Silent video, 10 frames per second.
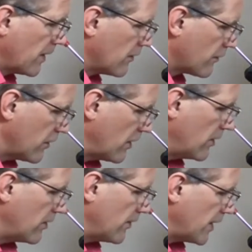
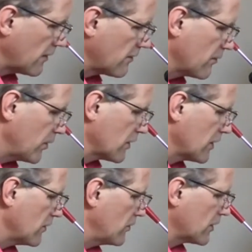So that's what you
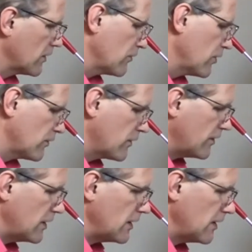can do. You can go to
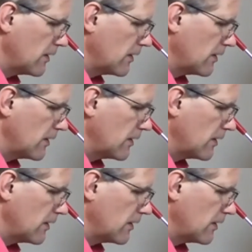D.